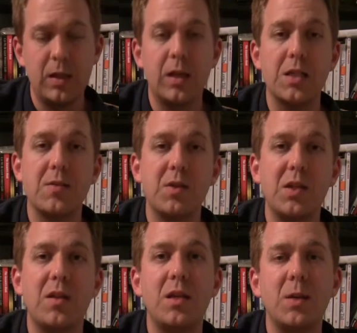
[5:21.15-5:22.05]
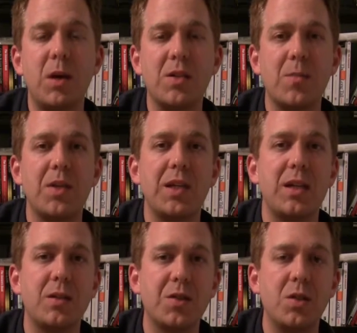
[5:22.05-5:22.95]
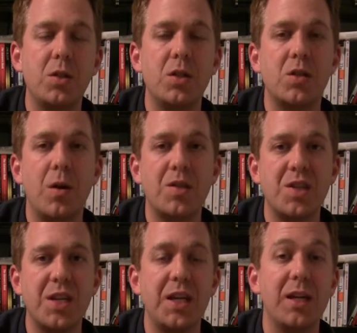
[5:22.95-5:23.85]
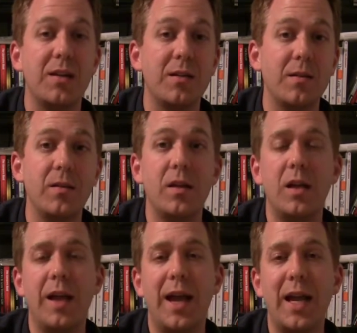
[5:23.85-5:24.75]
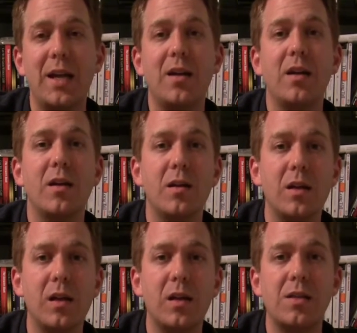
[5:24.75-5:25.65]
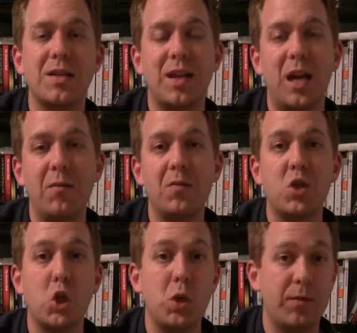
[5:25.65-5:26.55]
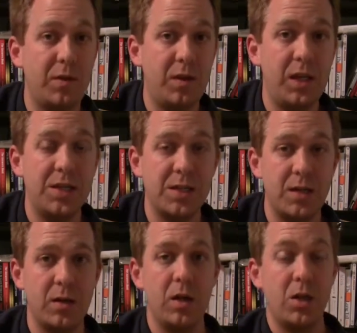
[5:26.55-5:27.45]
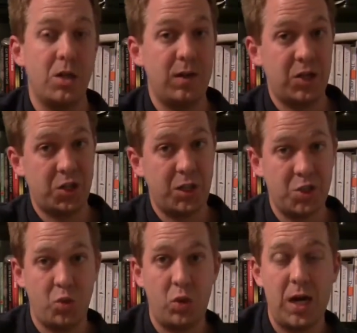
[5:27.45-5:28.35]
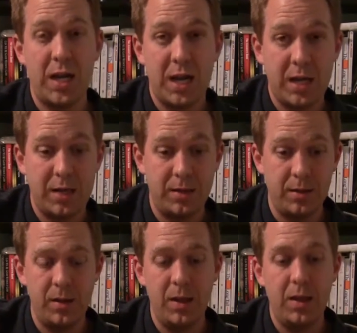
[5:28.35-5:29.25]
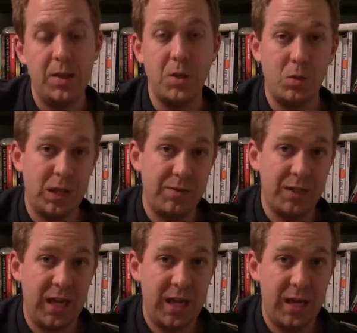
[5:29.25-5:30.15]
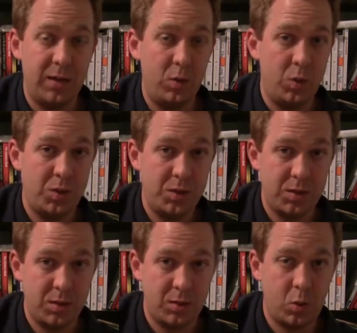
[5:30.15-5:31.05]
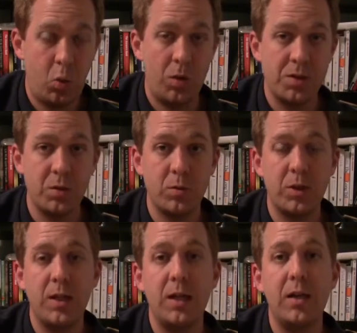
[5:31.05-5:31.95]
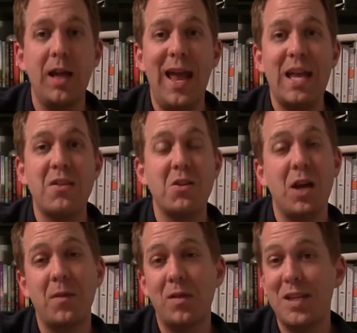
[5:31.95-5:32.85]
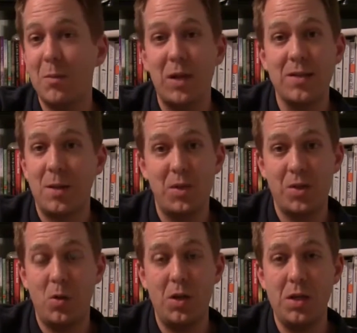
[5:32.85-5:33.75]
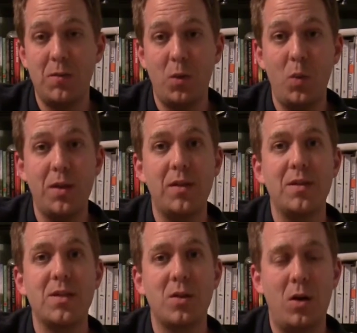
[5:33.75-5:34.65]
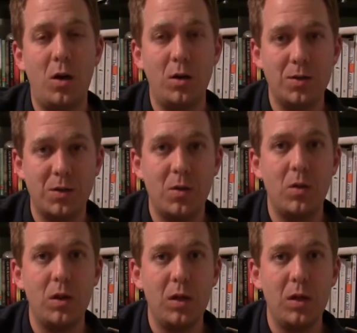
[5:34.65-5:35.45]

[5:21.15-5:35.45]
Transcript: Because if you can think about something else, then you can start singing. And because it's kind of two different things here. You've actually got your right hand, then your left hand, which is the chords you're playing, and then you have to think about something totally different with the song. So